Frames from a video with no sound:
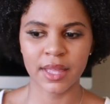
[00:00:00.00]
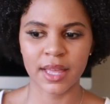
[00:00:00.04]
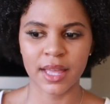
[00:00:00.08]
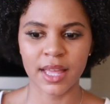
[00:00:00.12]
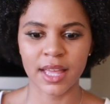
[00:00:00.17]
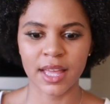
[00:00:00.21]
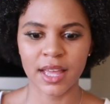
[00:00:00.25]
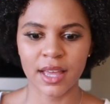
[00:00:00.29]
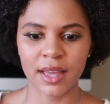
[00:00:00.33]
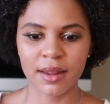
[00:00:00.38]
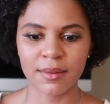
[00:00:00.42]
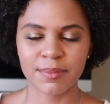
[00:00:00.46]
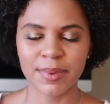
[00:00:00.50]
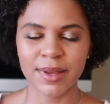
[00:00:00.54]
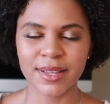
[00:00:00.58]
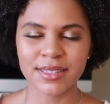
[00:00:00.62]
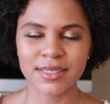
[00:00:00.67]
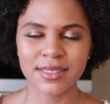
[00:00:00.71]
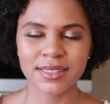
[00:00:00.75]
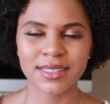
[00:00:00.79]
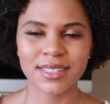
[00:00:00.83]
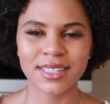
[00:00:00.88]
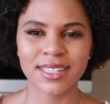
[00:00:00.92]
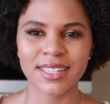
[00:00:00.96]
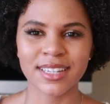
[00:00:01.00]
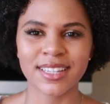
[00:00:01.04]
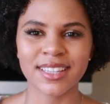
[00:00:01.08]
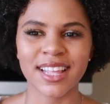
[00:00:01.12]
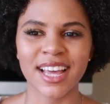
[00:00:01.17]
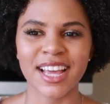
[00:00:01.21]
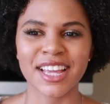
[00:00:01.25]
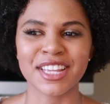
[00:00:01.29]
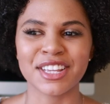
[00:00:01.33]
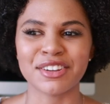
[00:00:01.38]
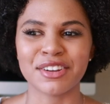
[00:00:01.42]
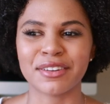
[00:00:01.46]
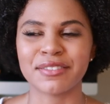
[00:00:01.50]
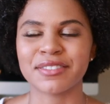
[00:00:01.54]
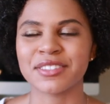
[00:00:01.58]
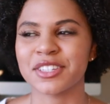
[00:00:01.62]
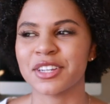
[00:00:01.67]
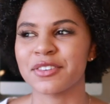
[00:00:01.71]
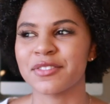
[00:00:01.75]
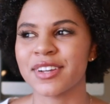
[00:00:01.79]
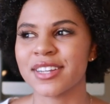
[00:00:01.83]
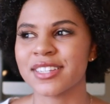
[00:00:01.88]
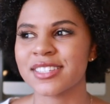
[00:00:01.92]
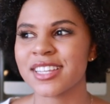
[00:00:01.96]
And basically in that year of
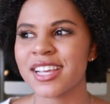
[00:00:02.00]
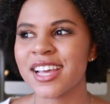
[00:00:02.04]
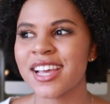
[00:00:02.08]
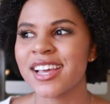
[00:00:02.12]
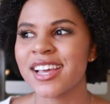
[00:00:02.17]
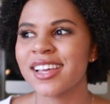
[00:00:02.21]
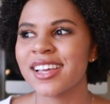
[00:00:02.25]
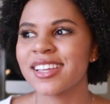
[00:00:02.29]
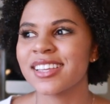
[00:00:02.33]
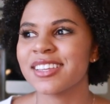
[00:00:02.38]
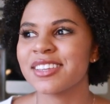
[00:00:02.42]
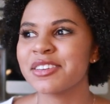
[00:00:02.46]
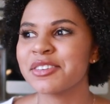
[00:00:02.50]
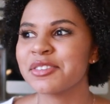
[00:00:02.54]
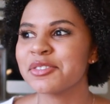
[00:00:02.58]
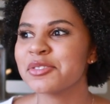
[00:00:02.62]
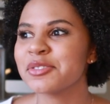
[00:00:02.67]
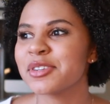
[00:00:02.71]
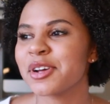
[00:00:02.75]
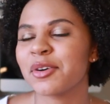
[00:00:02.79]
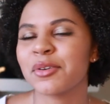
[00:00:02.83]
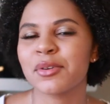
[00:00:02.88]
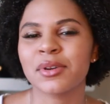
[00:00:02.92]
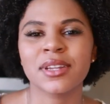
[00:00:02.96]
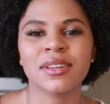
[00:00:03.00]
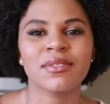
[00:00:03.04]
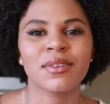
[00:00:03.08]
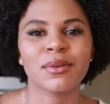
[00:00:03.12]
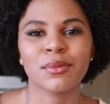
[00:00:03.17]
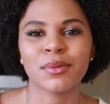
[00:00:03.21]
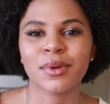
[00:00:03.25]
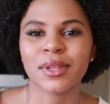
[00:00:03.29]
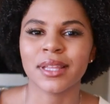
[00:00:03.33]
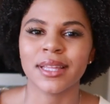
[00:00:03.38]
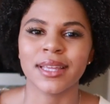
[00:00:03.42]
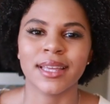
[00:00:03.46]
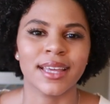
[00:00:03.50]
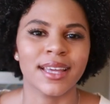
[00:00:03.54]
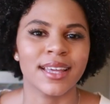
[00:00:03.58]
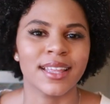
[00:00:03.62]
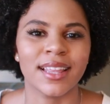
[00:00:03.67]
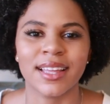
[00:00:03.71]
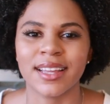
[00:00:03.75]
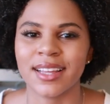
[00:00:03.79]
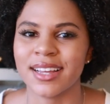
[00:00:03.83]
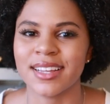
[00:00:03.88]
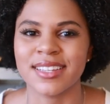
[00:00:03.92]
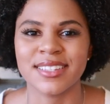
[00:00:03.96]
service, you don't even really get
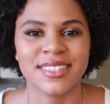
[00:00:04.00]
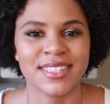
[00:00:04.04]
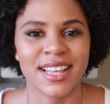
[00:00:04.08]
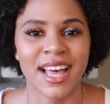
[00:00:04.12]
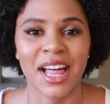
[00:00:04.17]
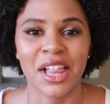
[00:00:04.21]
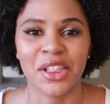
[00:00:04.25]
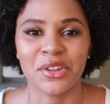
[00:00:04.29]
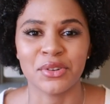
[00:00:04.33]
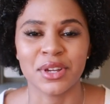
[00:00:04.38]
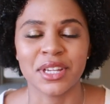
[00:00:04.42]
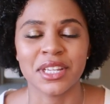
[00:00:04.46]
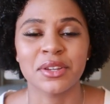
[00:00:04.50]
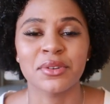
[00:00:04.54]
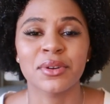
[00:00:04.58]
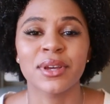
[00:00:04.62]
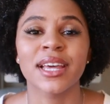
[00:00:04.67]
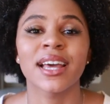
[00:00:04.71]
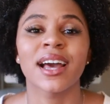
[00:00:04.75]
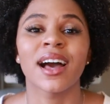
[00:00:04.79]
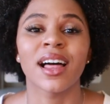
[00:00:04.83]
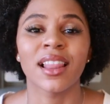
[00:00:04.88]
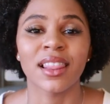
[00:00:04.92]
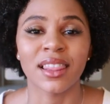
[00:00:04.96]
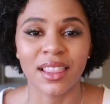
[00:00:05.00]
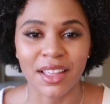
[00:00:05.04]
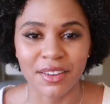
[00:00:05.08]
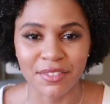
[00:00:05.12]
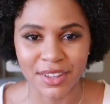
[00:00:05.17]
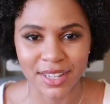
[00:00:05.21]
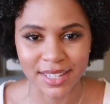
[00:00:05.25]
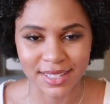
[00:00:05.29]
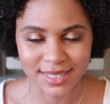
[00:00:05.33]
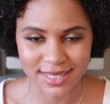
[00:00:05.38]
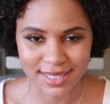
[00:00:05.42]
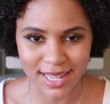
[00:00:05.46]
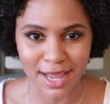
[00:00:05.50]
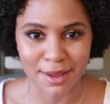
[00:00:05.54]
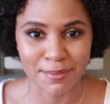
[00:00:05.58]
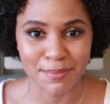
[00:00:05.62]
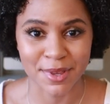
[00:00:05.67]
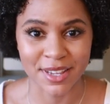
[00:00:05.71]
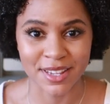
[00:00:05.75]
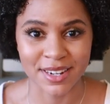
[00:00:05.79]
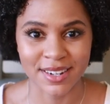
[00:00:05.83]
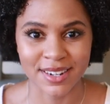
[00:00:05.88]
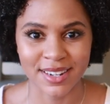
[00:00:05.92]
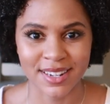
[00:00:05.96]
like a salary. You get a living
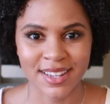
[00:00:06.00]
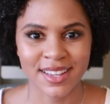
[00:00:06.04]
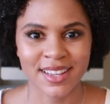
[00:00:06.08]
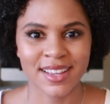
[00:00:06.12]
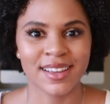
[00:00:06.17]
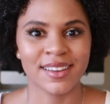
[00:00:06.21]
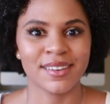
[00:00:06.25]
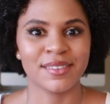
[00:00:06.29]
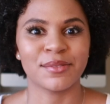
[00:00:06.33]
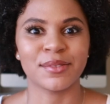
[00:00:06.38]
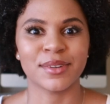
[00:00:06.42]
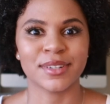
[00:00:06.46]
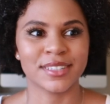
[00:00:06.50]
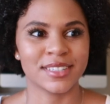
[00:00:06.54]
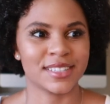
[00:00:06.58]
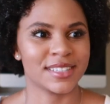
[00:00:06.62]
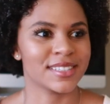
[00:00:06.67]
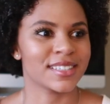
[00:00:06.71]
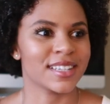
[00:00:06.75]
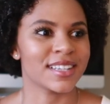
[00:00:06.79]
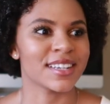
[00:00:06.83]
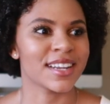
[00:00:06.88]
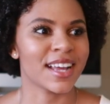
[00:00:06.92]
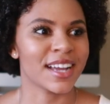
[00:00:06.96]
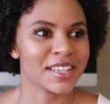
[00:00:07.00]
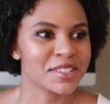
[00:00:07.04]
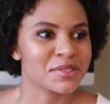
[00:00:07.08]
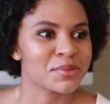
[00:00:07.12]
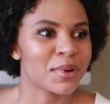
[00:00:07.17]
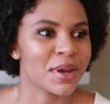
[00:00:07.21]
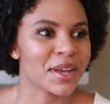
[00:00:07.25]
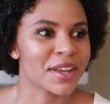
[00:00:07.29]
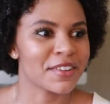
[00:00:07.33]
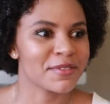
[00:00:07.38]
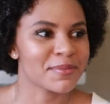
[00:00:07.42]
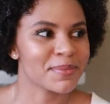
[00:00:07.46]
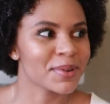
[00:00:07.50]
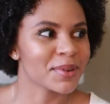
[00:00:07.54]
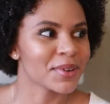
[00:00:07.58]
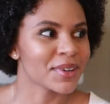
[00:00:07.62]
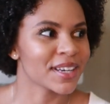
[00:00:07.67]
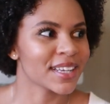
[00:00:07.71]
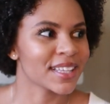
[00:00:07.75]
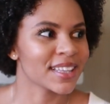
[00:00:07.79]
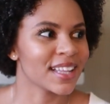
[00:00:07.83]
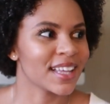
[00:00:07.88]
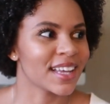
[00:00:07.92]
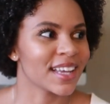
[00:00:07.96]
stipend, which is a nice way of
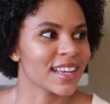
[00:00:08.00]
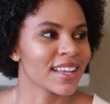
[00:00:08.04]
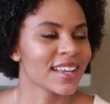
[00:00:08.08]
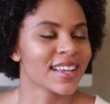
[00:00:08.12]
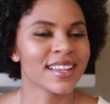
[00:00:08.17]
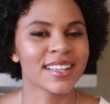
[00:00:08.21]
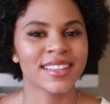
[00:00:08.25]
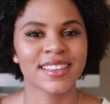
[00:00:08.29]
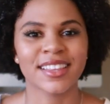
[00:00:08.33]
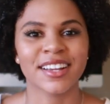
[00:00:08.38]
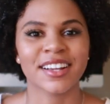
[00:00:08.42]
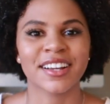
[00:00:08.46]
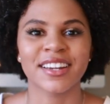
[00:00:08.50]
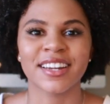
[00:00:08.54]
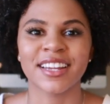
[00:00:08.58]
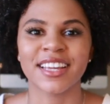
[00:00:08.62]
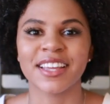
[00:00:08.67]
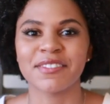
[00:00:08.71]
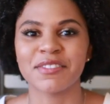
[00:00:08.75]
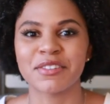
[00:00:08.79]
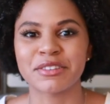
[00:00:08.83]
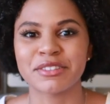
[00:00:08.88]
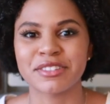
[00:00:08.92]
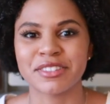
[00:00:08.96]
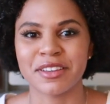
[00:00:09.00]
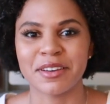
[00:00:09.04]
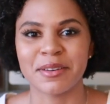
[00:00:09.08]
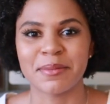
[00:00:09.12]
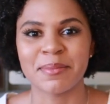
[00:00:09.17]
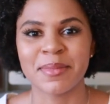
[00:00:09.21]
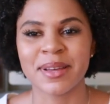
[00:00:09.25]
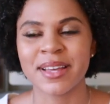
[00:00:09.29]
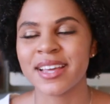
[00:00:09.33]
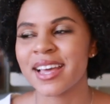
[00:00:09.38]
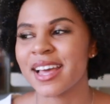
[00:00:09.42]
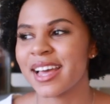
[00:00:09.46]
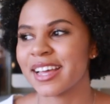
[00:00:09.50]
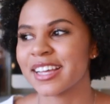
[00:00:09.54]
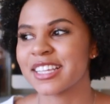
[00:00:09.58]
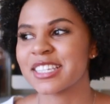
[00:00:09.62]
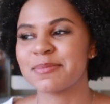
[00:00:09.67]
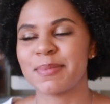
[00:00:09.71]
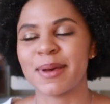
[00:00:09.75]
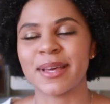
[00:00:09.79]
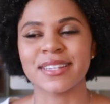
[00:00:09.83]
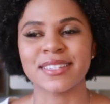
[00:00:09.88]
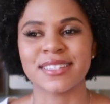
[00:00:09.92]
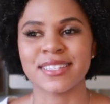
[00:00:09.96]
putting like, they're gonna give you some
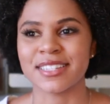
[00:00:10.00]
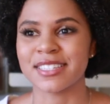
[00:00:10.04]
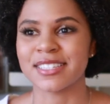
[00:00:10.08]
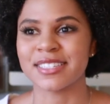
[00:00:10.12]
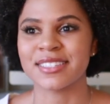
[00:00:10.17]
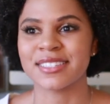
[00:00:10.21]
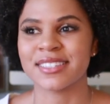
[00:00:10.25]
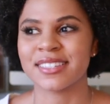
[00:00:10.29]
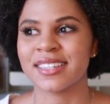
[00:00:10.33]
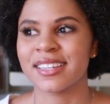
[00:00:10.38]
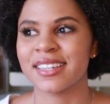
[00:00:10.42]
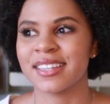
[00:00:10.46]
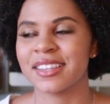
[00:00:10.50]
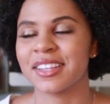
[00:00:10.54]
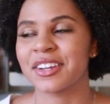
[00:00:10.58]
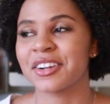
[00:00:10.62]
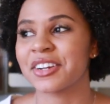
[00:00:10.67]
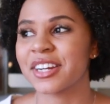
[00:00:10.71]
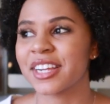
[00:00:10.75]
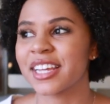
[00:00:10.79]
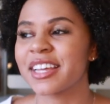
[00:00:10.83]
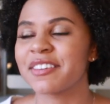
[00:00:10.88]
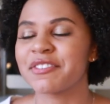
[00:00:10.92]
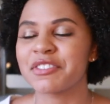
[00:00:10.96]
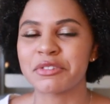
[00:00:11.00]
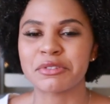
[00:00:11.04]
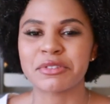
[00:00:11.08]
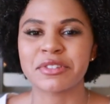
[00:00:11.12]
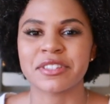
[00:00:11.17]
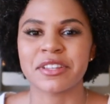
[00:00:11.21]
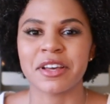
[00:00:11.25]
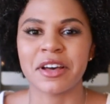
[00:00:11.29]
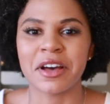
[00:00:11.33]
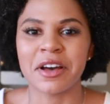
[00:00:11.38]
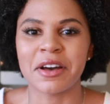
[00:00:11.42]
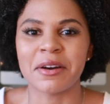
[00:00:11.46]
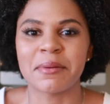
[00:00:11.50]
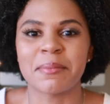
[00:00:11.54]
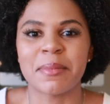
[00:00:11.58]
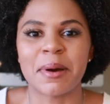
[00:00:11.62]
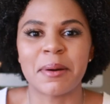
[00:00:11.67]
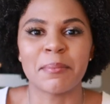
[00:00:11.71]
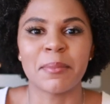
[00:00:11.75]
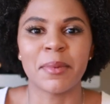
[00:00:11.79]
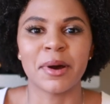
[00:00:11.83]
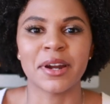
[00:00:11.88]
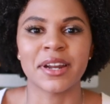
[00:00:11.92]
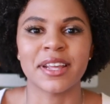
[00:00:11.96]
expenses. They're gonna give you
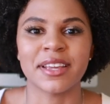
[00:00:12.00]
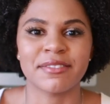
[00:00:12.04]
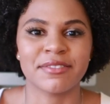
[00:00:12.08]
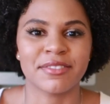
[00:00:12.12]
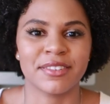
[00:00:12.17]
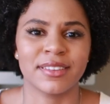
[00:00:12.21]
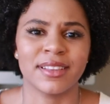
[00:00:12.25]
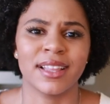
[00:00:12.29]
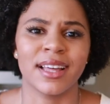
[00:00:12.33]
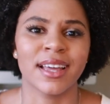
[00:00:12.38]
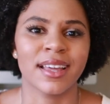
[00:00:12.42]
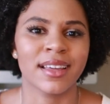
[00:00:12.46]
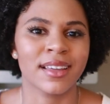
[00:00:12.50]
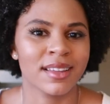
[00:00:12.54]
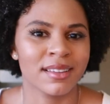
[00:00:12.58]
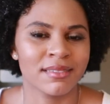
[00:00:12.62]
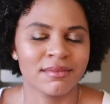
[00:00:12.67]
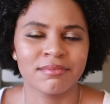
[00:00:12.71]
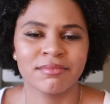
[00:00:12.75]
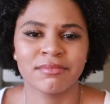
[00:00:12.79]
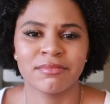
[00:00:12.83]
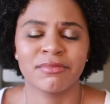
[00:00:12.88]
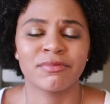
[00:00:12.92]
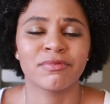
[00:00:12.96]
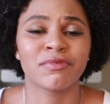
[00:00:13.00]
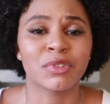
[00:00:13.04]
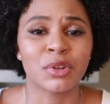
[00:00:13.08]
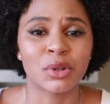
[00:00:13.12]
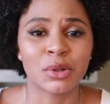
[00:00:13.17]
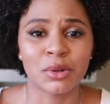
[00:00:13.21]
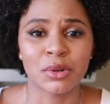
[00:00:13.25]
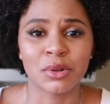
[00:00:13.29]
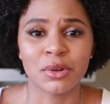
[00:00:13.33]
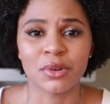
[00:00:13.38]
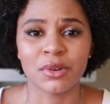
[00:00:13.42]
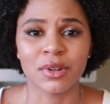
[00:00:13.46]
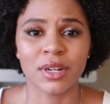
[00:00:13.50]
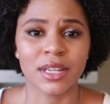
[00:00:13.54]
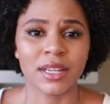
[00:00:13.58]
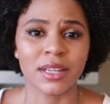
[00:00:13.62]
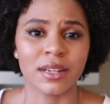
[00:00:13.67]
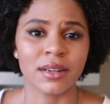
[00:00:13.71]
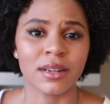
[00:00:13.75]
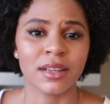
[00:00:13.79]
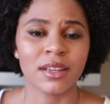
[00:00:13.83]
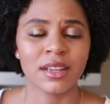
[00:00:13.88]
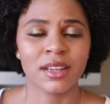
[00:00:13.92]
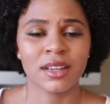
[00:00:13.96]
some money for like food
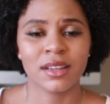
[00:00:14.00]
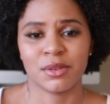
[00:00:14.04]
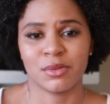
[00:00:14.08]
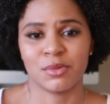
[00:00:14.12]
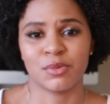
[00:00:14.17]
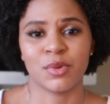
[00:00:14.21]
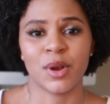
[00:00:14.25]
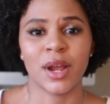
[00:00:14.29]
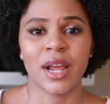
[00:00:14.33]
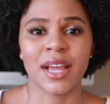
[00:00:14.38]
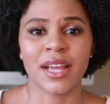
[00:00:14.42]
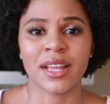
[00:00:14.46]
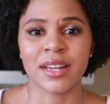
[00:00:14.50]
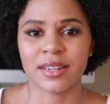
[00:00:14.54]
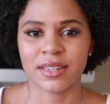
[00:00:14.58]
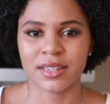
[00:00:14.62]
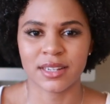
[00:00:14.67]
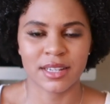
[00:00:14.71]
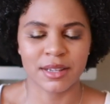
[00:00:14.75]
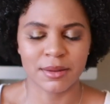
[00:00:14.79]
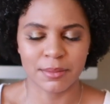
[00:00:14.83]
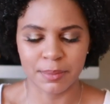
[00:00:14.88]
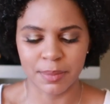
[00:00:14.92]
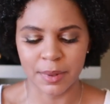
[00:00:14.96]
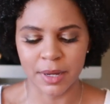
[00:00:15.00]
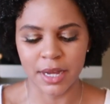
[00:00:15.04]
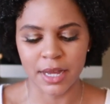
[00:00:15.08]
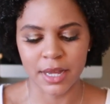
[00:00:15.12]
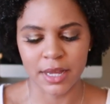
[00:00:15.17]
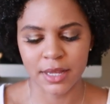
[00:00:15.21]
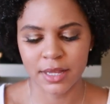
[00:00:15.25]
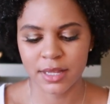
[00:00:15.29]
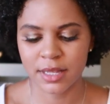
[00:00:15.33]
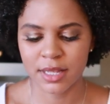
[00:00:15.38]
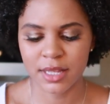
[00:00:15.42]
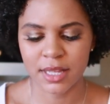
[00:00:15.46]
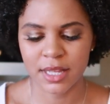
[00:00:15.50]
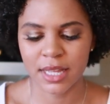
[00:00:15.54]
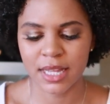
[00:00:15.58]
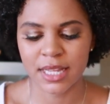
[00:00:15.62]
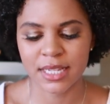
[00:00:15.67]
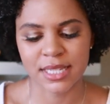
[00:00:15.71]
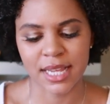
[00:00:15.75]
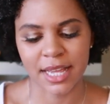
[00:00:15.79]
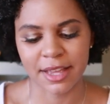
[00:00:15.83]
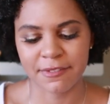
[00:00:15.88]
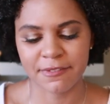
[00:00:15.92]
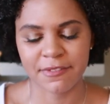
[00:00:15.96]
and rent, but
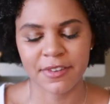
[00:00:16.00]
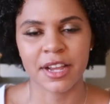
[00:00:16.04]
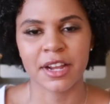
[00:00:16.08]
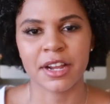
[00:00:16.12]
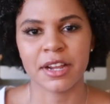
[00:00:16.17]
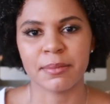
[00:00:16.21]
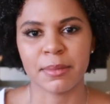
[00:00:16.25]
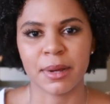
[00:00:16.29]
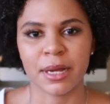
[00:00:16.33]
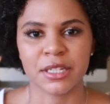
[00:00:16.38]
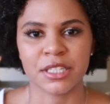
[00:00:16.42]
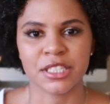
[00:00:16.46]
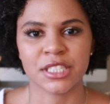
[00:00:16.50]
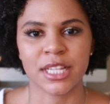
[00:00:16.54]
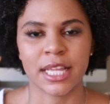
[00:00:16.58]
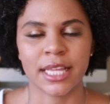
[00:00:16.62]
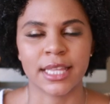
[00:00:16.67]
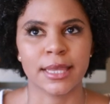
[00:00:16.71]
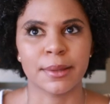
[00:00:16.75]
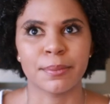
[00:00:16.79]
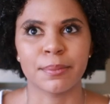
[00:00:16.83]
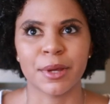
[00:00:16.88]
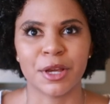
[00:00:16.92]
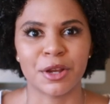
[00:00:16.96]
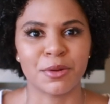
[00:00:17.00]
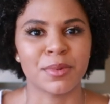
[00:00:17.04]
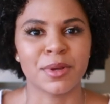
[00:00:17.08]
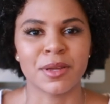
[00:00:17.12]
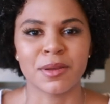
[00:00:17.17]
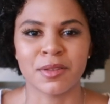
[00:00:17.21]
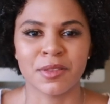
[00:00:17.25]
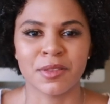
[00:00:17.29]
it's like very much like the bare,